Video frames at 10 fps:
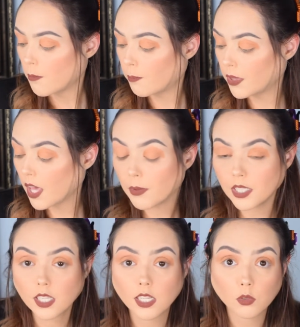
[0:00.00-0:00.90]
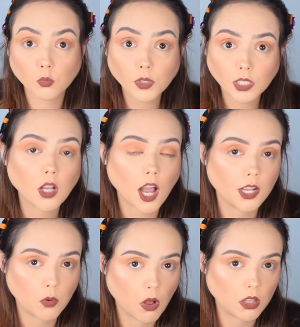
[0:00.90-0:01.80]
But that being said, it's really high
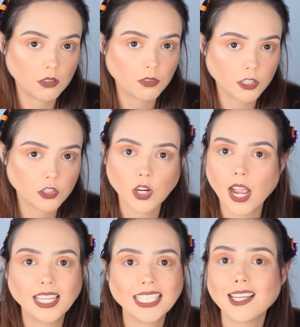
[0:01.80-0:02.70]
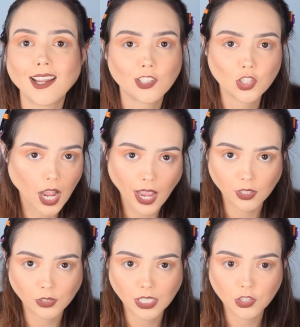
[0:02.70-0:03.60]
quality furniture and it's not
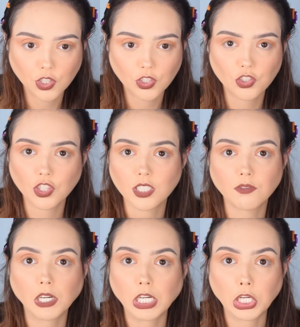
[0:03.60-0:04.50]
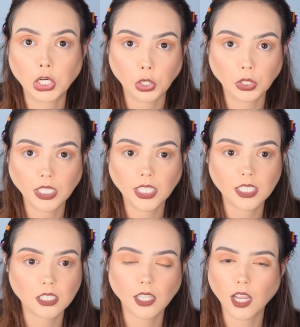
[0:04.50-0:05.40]
childish. It's just very girly.
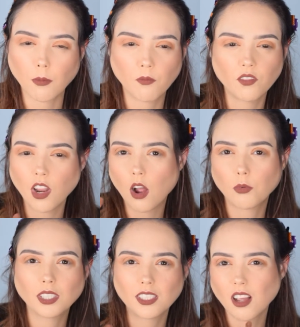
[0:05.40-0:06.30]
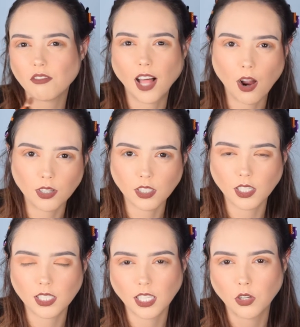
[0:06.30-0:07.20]
It's like not really, it's got flowers on
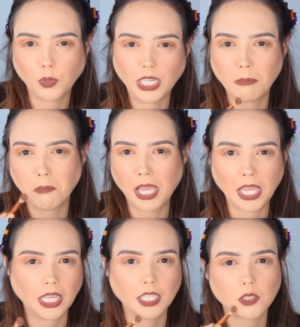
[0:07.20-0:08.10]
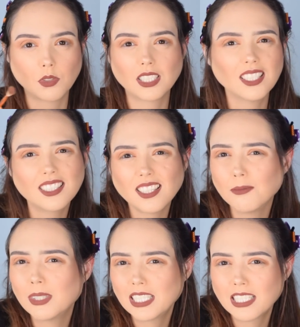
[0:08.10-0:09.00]
it. It's like green and pink. So it's, it's, I
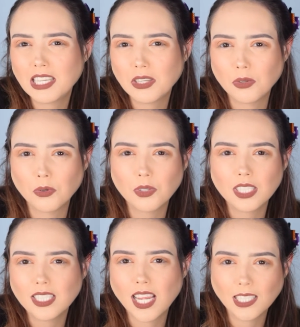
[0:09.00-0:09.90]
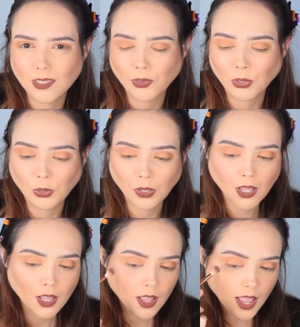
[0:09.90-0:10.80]
mean, it's cute, it's tasteful,
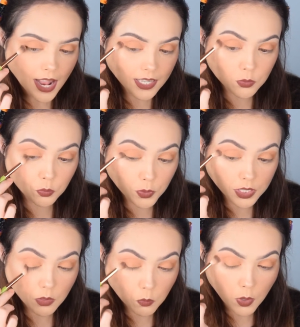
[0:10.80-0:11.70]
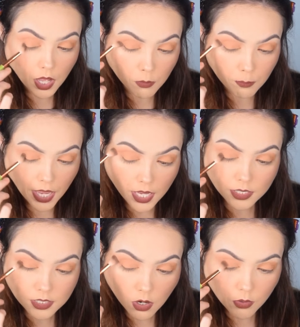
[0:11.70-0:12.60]
and it's really well
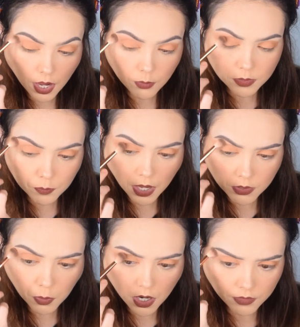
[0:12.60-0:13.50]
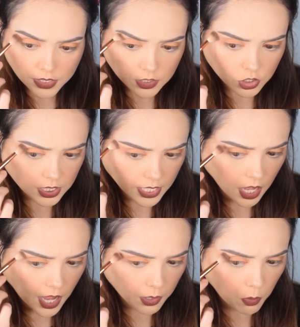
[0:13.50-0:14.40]
made. So that was, that was part of it. It's just like
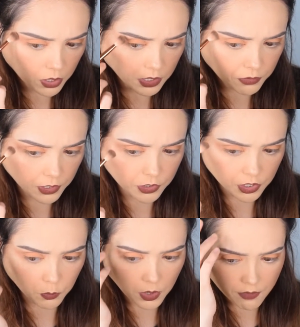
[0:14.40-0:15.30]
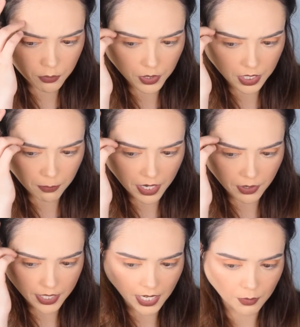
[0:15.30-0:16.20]
high quality furniture, and whatever we're gonna buy
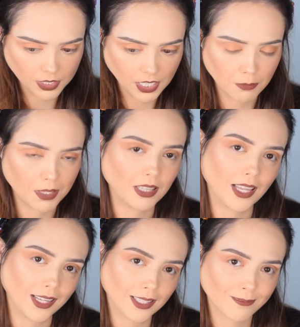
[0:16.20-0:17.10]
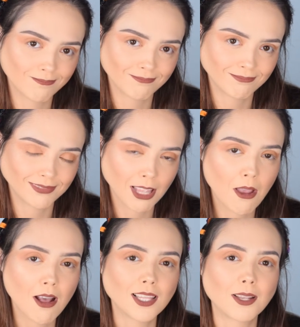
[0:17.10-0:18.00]
right now is gonna be like,
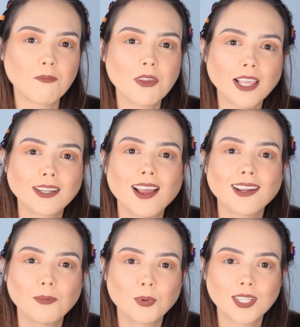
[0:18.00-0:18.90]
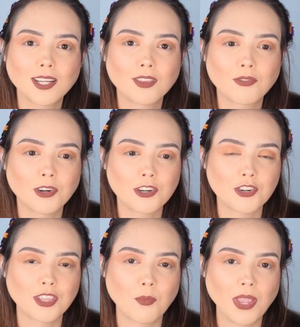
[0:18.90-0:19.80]
Like, like ninety percent of the
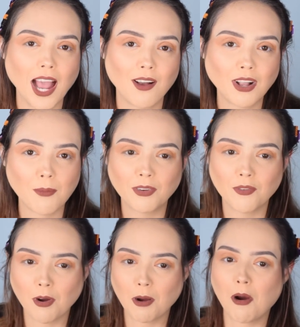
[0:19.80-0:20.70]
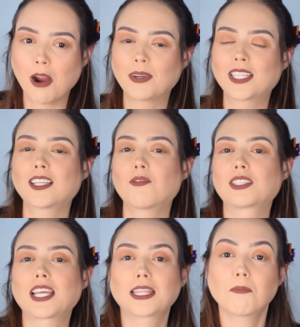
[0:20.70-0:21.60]
furniture that we have coming from our apartment and stuff
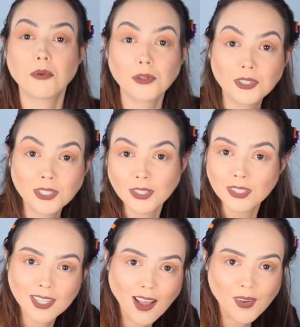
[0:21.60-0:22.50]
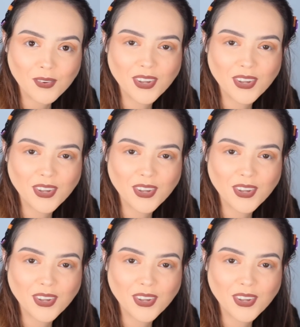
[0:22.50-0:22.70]
was like the build it yourself.